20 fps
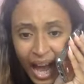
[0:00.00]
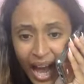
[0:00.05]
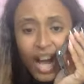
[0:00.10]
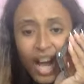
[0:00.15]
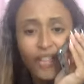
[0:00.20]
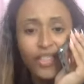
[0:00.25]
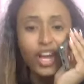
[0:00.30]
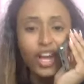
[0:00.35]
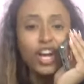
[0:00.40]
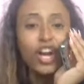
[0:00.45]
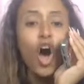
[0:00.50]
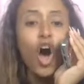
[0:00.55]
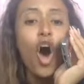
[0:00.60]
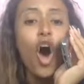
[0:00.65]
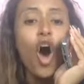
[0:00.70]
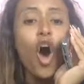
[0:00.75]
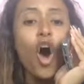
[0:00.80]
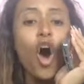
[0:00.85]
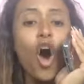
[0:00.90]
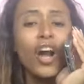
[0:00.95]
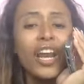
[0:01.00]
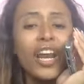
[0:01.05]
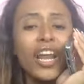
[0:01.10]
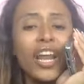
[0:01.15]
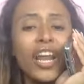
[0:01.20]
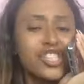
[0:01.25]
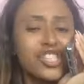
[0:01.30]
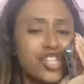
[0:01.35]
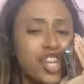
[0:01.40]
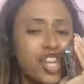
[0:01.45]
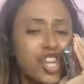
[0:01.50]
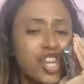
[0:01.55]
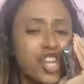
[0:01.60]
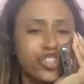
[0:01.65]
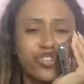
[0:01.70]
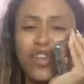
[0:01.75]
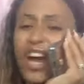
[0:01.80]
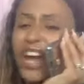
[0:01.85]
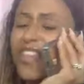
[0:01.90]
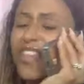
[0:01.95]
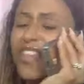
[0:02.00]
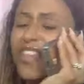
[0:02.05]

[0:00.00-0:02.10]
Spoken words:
Yadanabasaya, the Lord is the strength